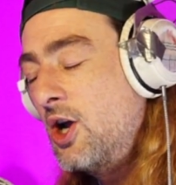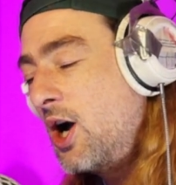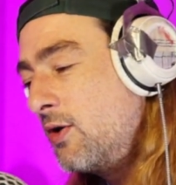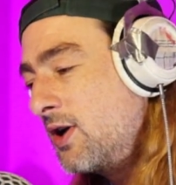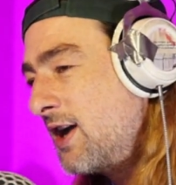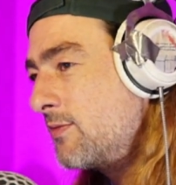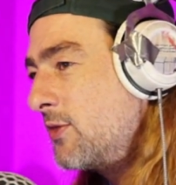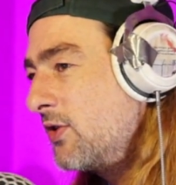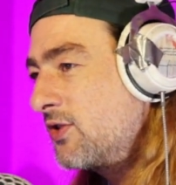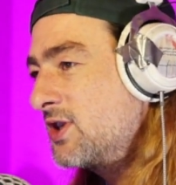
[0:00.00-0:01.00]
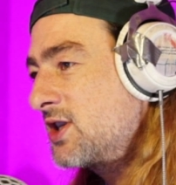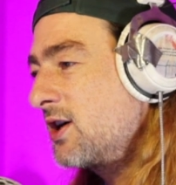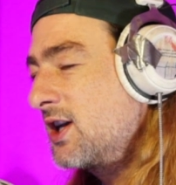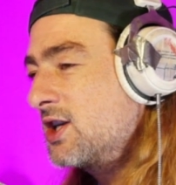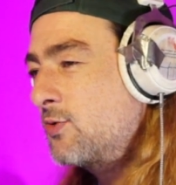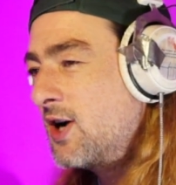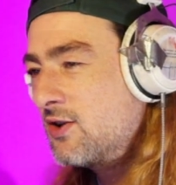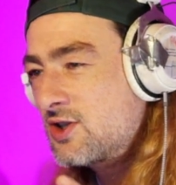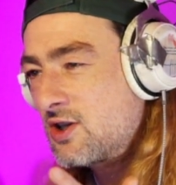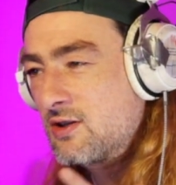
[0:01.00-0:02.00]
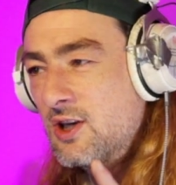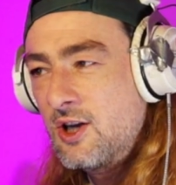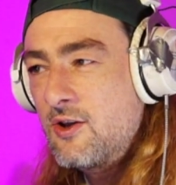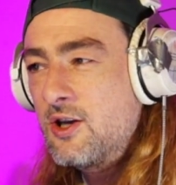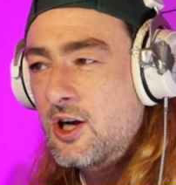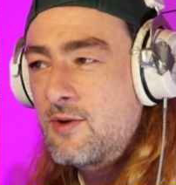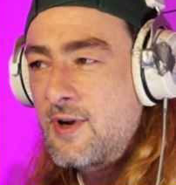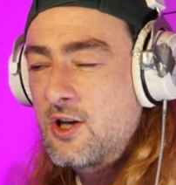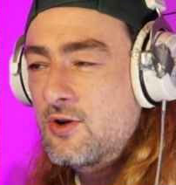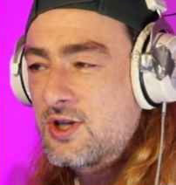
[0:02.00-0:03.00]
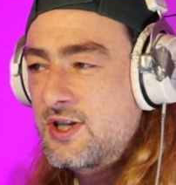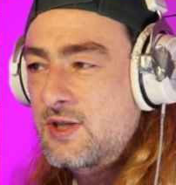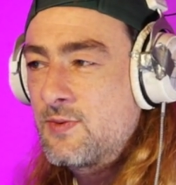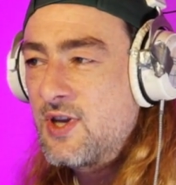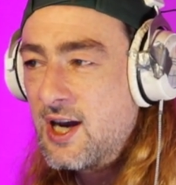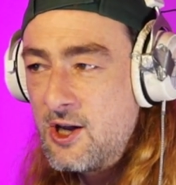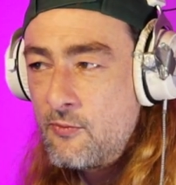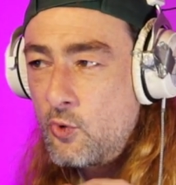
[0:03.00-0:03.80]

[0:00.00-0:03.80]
I want to have a monthly target as well, so I can make a good assessment of that.